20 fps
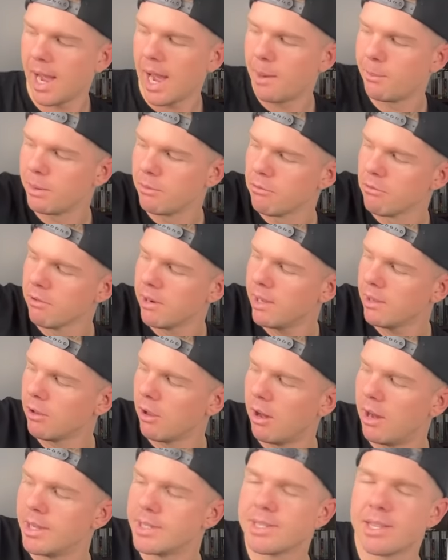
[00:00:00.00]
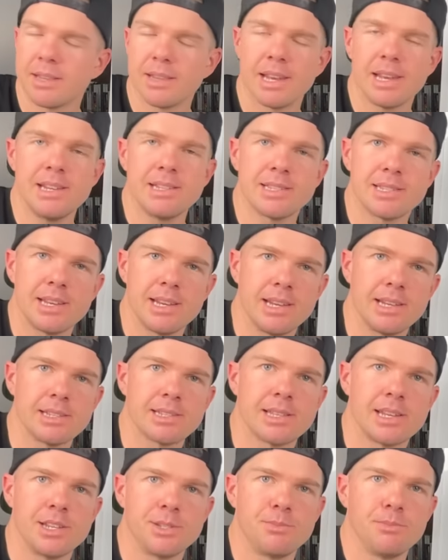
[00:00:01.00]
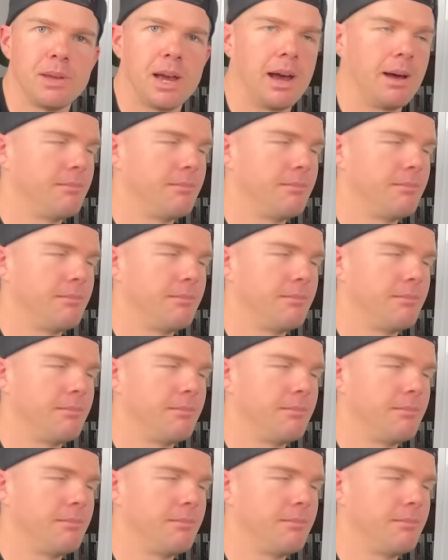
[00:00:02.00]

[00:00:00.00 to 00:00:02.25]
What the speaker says: And we realize that these things, these